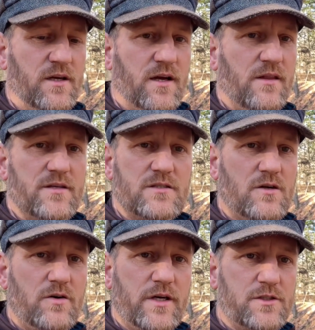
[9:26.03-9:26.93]
And this is
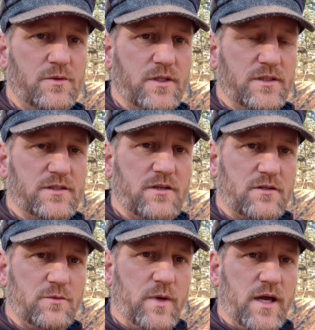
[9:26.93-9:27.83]
all history that's
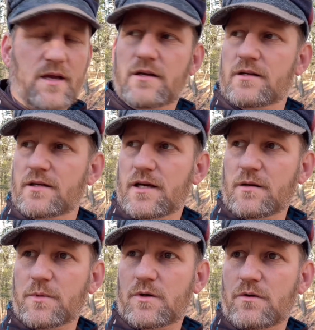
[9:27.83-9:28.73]
tucked away in the
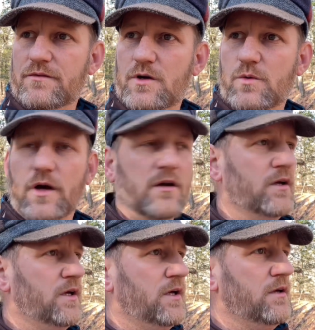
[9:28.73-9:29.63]
middle of nowhere.
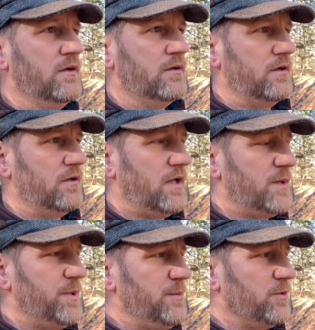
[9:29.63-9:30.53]
And a lot of
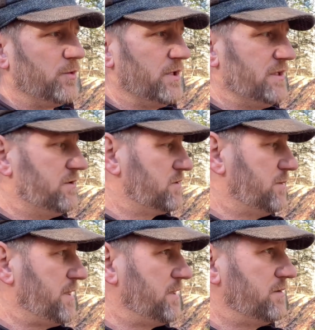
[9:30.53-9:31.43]
people really don't come
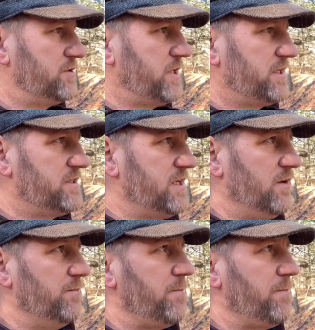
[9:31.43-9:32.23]
out here to check this out.